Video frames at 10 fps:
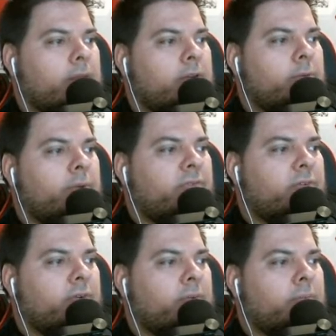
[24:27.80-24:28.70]
Jinbei
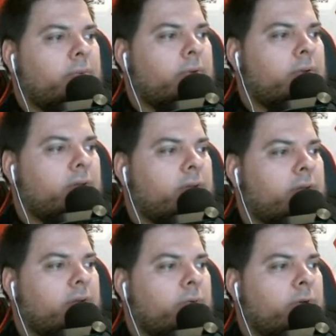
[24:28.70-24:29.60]
from
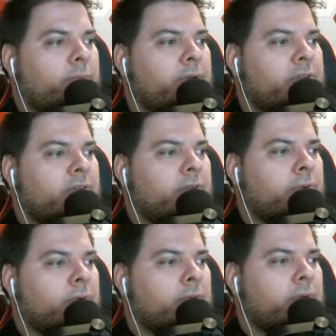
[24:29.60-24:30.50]
One Piece of the
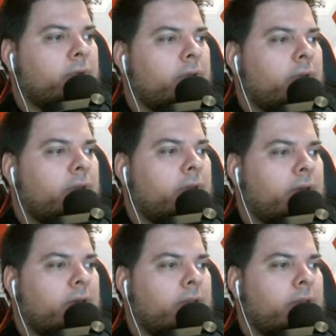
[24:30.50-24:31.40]
Turtle.
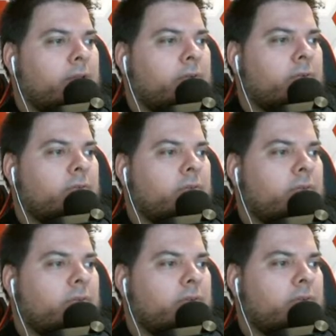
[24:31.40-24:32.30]
He can
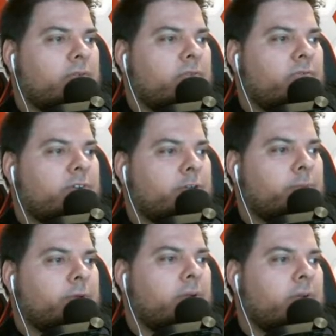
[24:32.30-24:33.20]
use
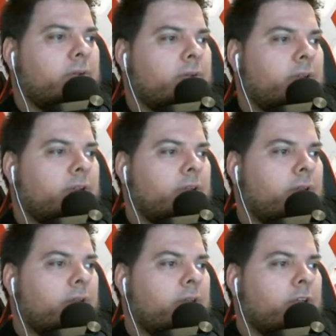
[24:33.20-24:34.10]
Fisherman
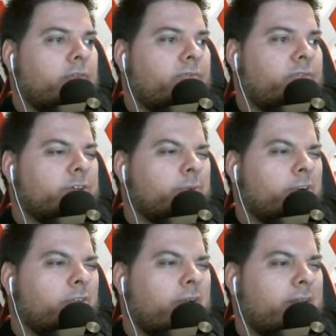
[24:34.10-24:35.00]

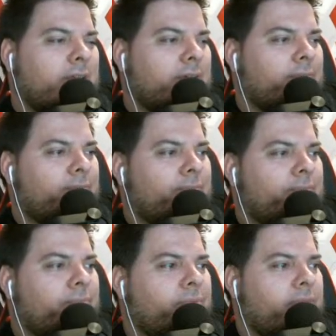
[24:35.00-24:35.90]
Karate.
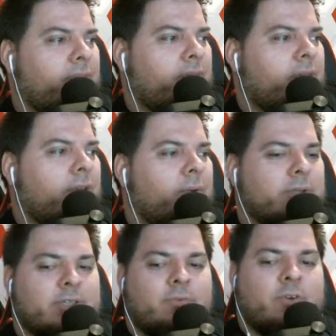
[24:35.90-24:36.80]

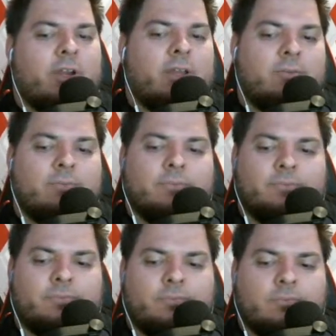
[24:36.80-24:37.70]
What's up, Rain?
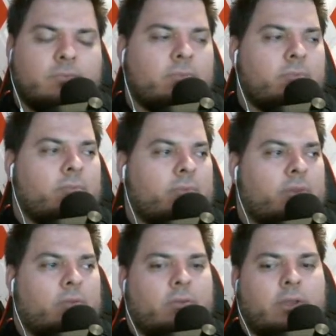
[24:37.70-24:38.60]

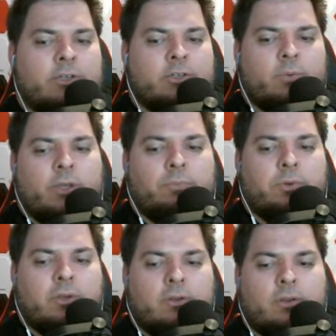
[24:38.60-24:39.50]
How's your week
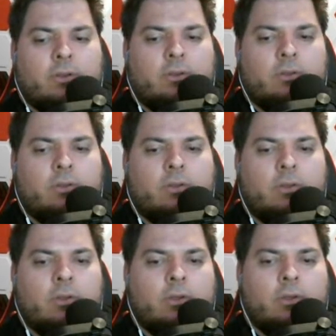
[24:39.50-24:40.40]
been?
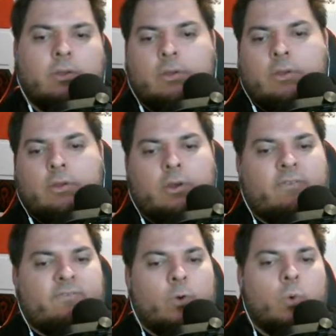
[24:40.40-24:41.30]
A
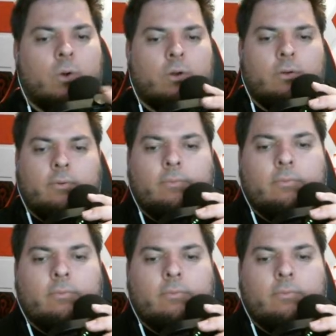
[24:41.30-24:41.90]
4.